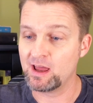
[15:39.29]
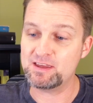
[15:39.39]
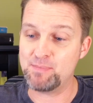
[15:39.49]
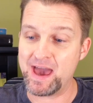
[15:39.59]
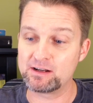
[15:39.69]
The
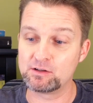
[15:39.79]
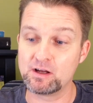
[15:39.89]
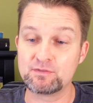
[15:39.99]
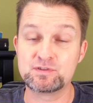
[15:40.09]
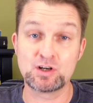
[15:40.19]
Battle
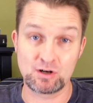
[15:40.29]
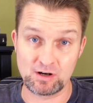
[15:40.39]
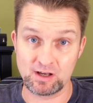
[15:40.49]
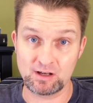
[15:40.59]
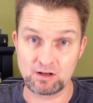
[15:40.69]
of
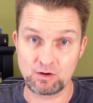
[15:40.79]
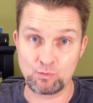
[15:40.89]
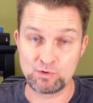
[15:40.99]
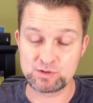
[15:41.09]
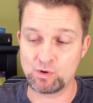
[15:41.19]
Derna
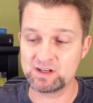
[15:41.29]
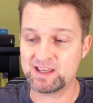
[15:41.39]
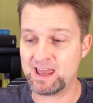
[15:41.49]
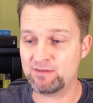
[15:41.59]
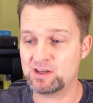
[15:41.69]
was what
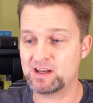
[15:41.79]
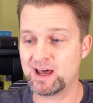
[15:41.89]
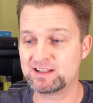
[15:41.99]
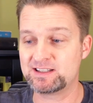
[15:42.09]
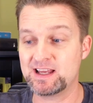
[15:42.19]
gave the
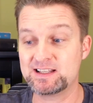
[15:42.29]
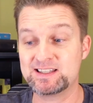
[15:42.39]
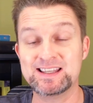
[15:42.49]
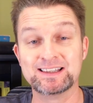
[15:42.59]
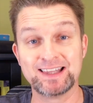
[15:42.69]
United States
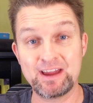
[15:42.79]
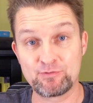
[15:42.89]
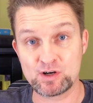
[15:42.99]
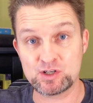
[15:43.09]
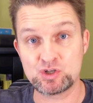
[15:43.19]
the
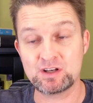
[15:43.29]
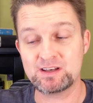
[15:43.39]
leverage